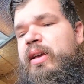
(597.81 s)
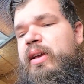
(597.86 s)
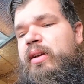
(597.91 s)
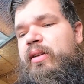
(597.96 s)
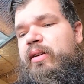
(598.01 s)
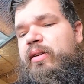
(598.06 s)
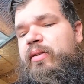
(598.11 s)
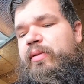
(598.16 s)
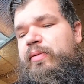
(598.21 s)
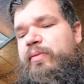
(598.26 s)
You
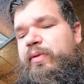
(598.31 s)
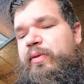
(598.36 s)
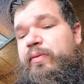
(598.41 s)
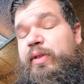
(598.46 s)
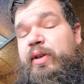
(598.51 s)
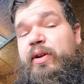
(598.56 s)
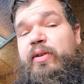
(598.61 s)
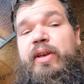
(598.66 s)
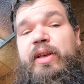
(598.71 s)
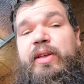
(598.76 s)
know,
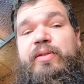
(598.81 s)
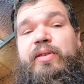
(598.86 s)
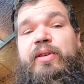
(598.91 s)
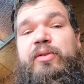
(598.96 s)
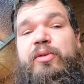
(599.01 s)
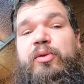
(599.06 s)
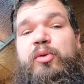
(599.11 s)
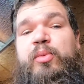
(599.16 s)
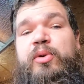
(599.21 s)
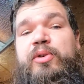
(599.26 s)
if there is a
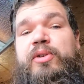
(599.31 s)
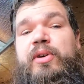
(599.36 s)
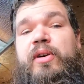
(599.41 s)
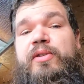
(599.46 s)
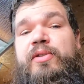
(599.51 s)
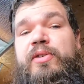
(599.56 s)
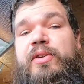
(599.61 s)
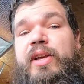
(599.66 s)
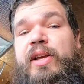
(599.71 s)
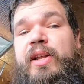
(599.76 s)

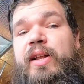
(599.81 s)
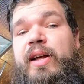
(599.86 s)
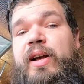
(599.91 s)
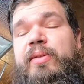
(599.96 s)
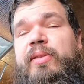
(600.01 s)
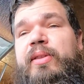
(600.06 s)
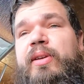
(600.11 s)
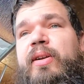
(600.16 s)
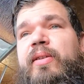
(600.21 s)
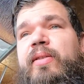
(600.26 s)
supercharger kit
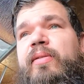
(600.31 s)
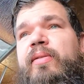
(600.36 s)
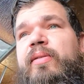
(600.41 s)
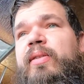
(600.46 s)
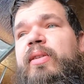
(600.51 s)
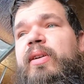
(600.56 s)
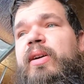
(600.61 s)
out there,